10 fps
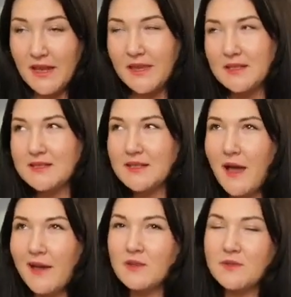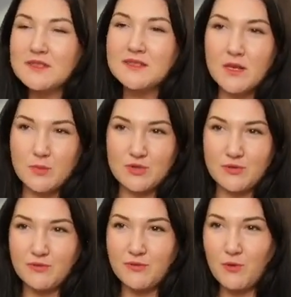That is kind of
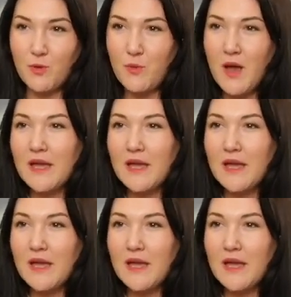exception from